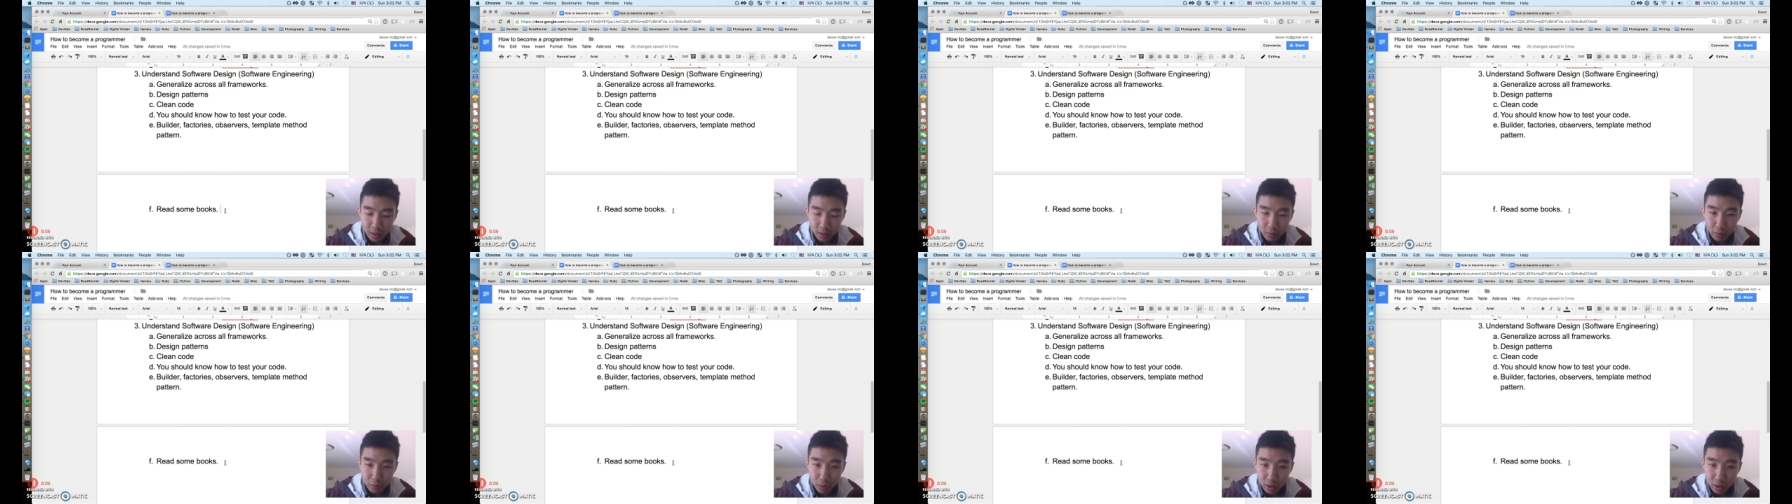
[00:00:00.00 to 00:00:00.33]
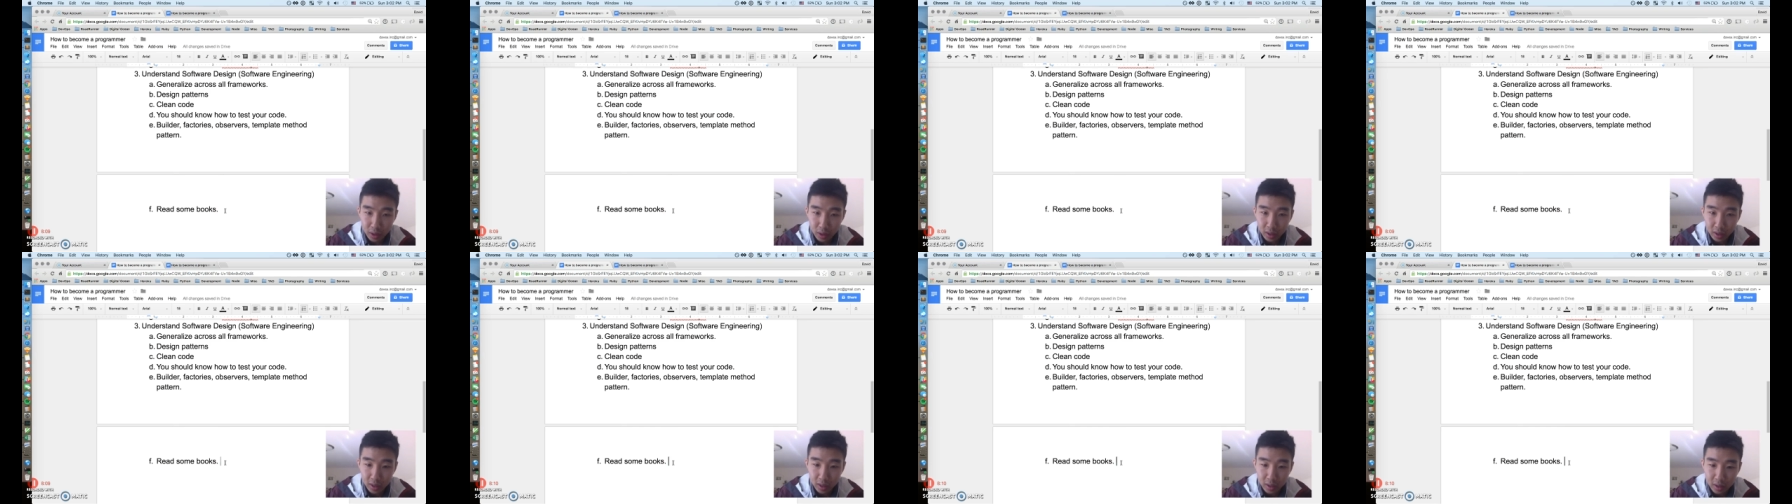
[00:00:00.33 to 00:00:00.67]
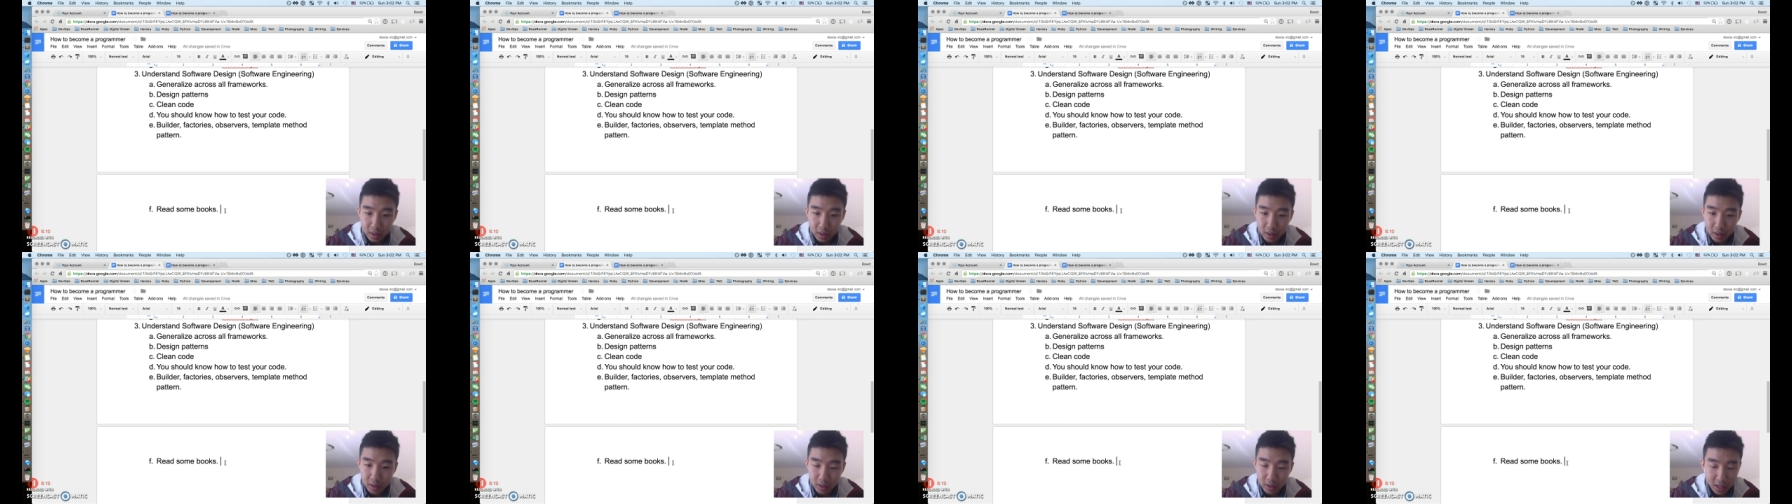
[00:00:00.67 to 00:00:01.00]
really,
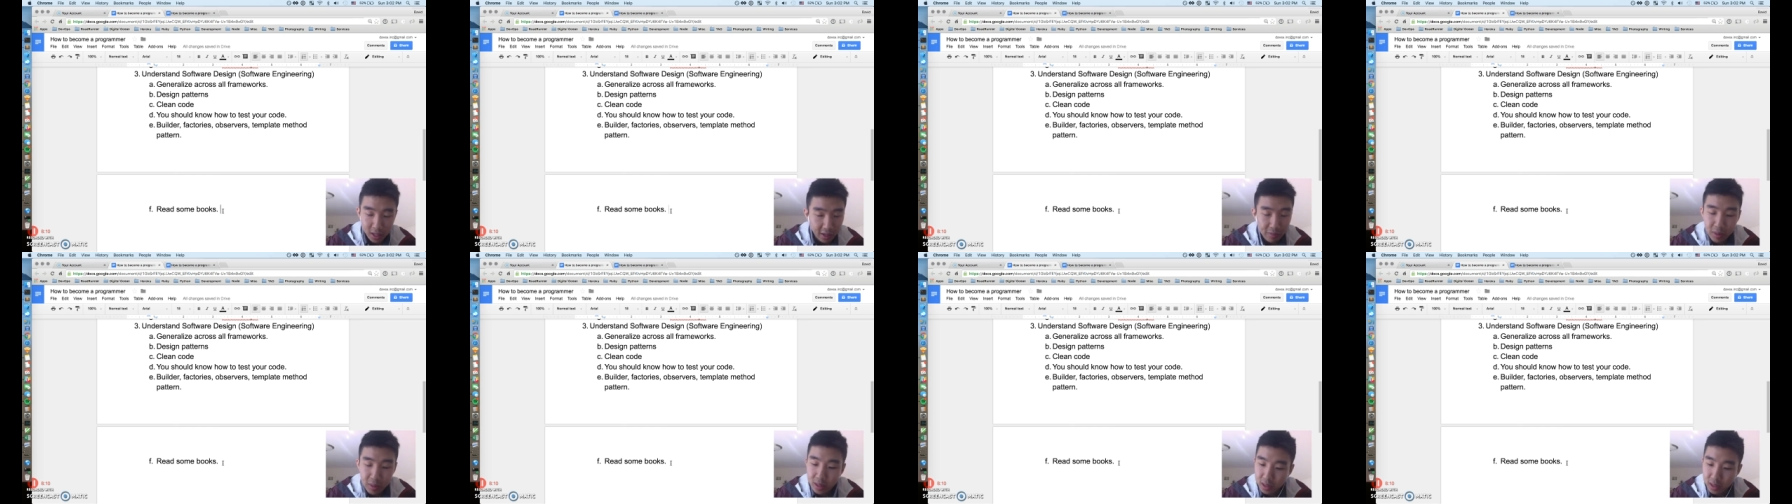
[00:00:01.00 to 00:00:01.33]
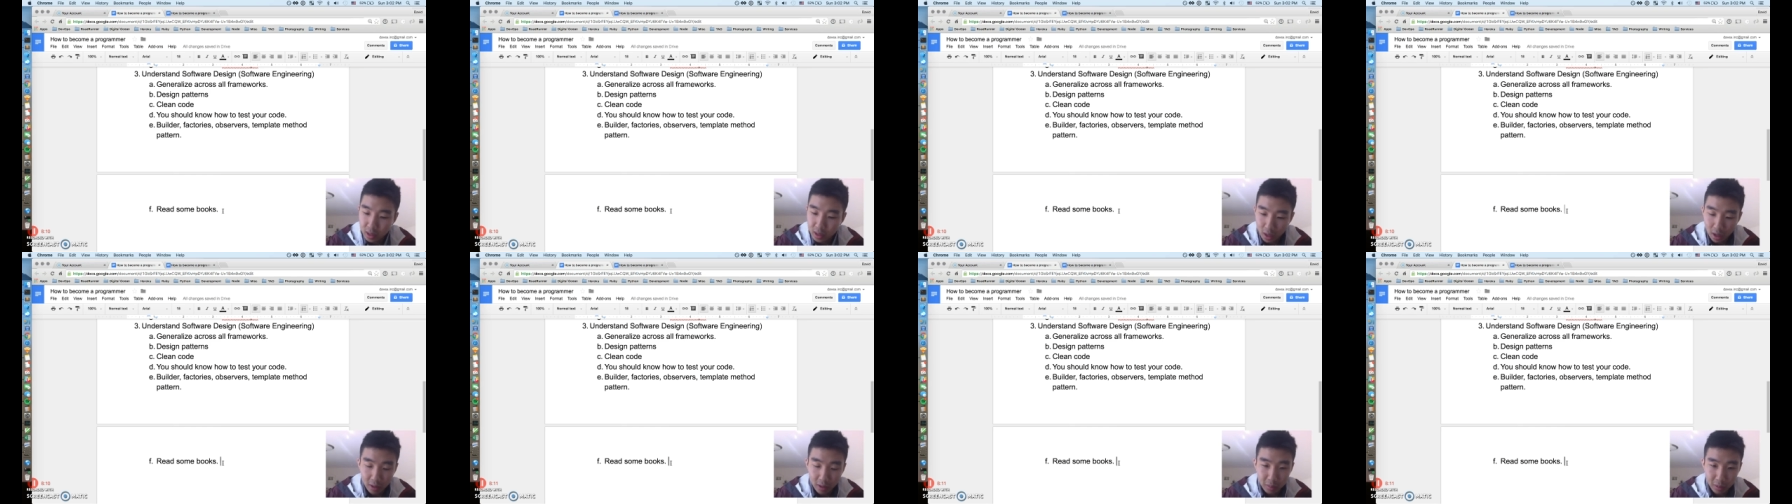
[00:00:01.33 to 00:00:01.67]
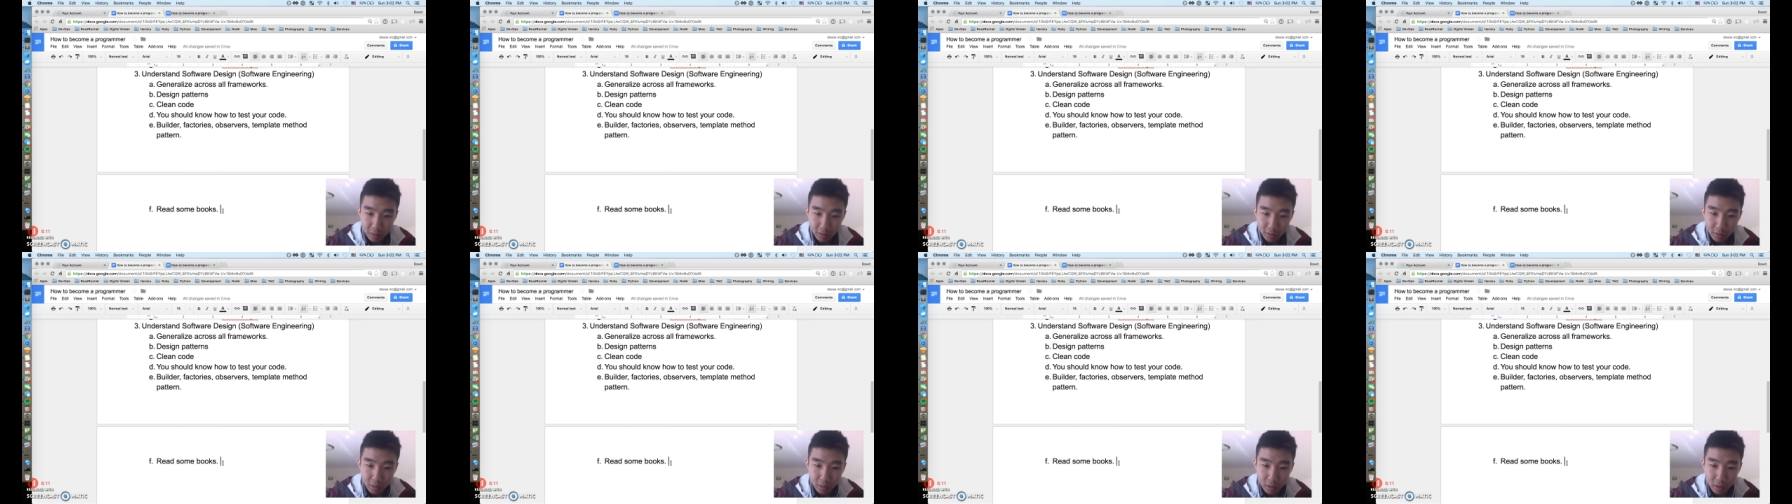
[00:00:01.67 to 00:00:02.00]
they've been solved
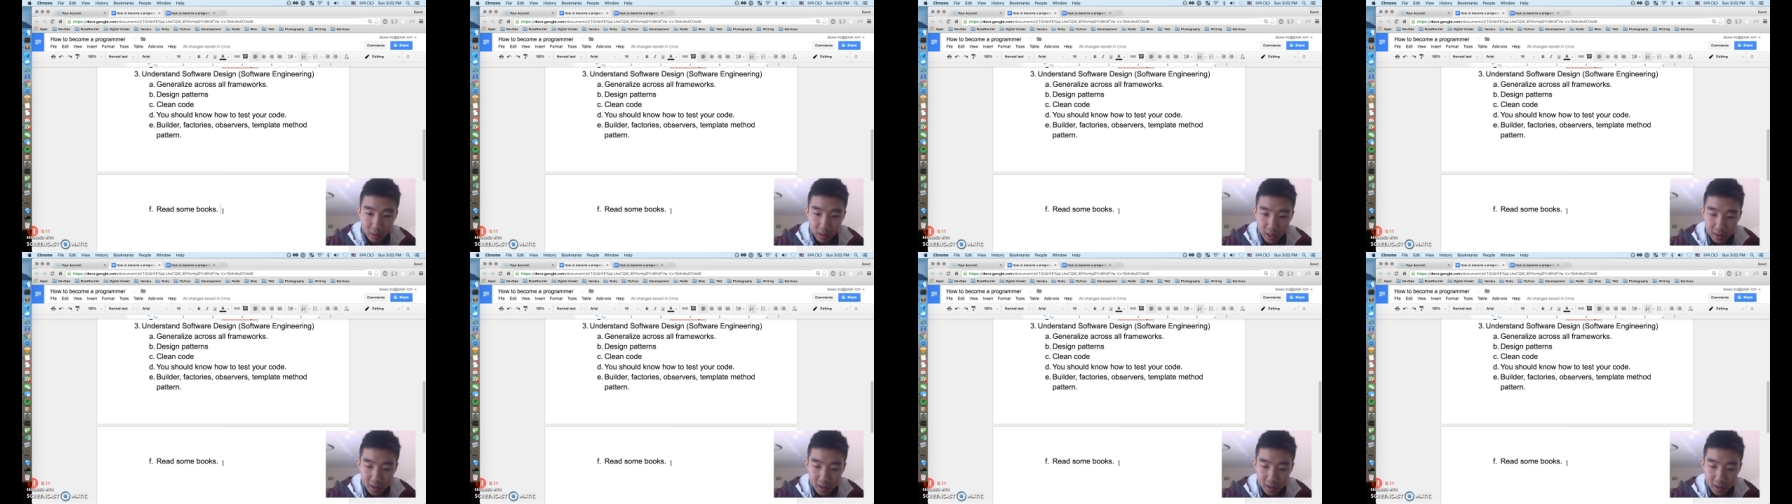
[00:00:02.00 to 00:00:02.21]
before.